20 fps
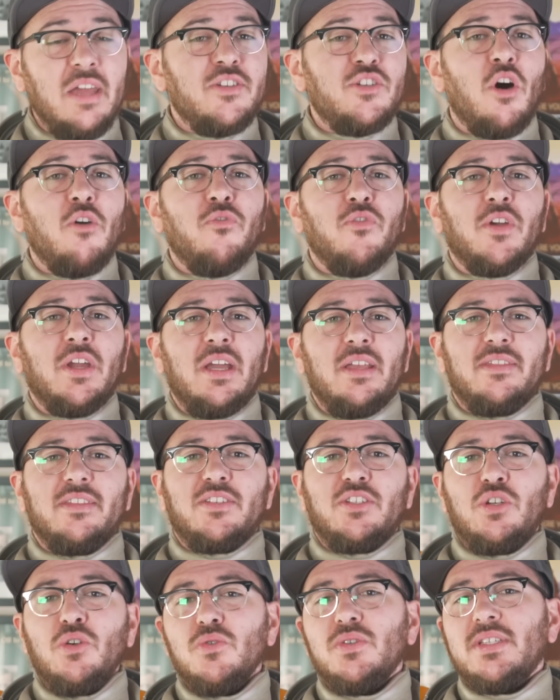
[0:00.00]
And don't forget, the
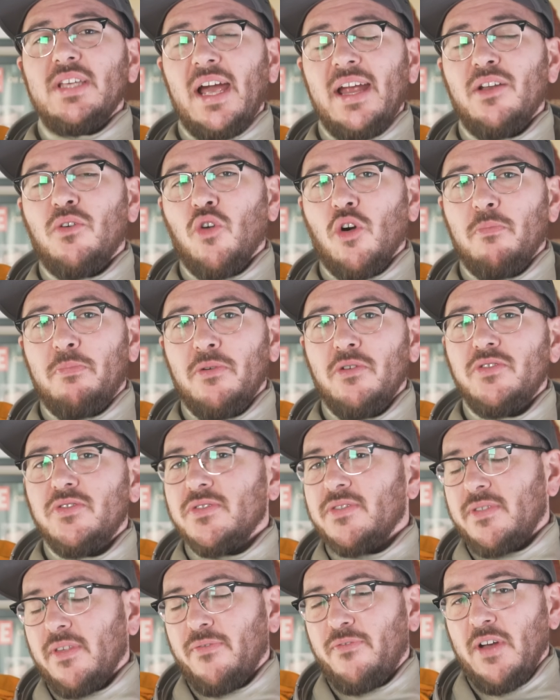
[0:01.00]
2 side core
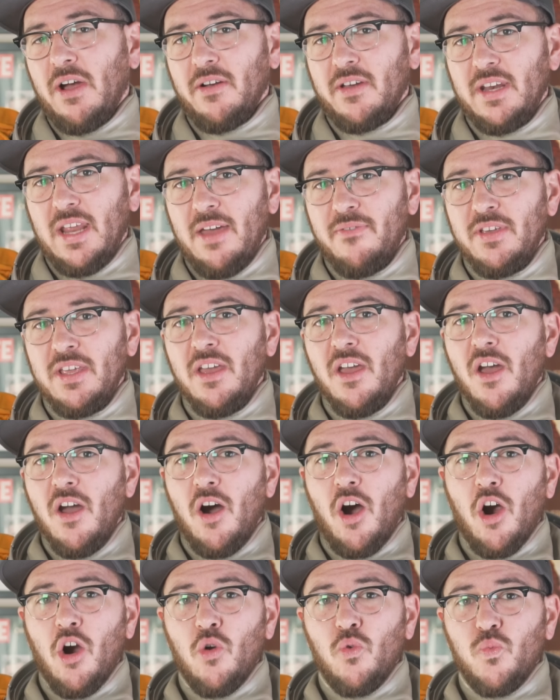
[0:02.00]
boosters of the Falcon Heavy
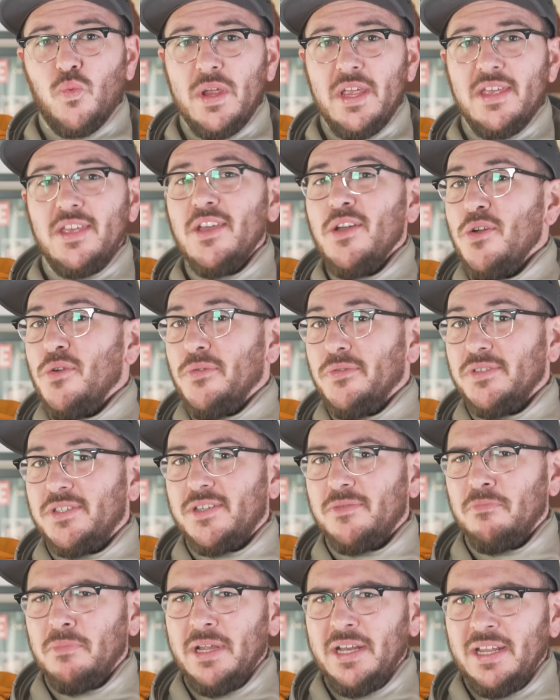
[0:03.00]
are
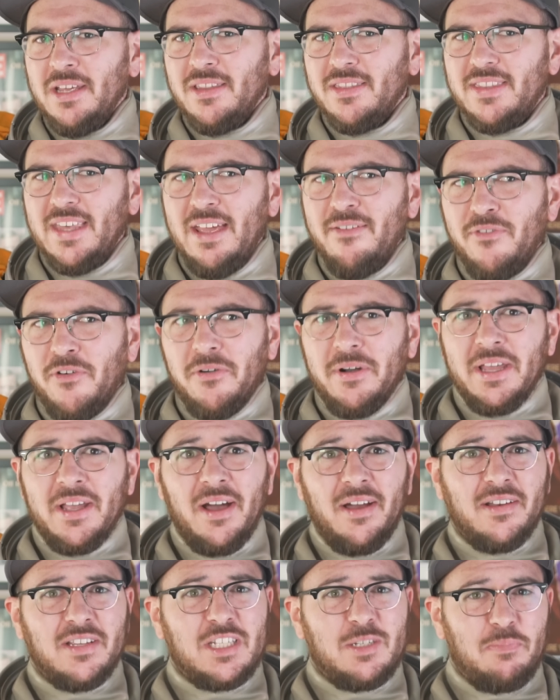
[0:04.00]
reused, meaning they've already
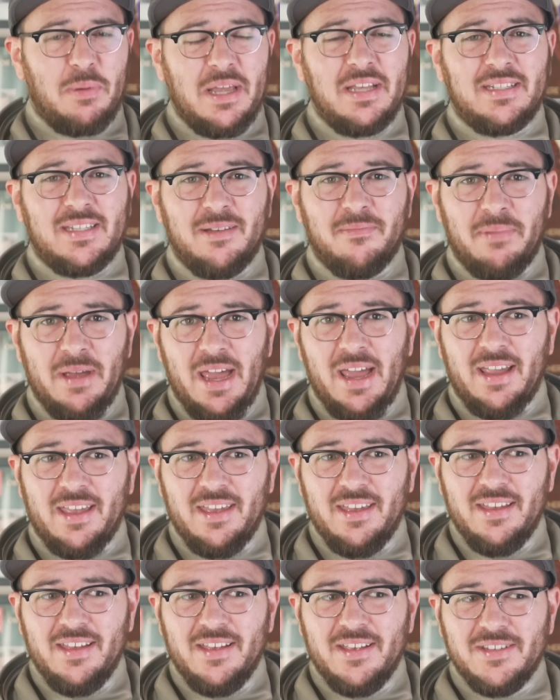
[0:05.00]
gone to space and back,
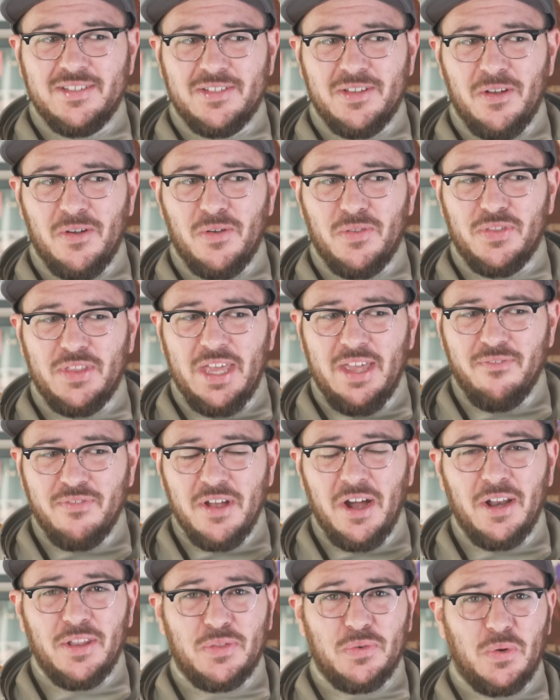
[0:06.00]
so they've
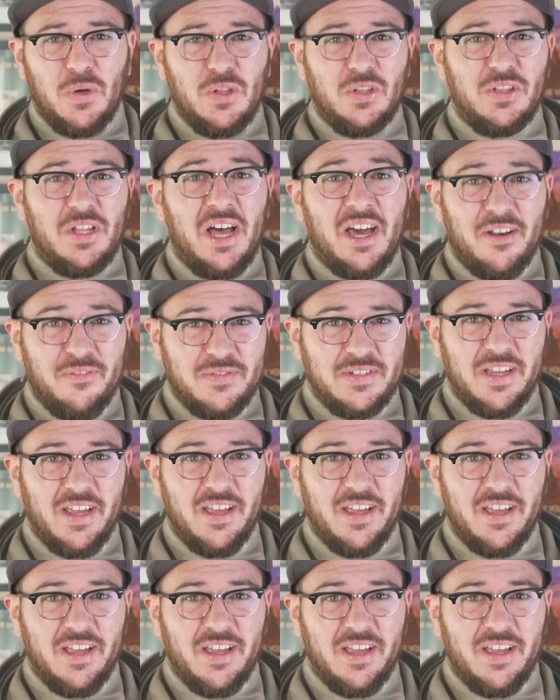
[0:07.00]
gone through a lot of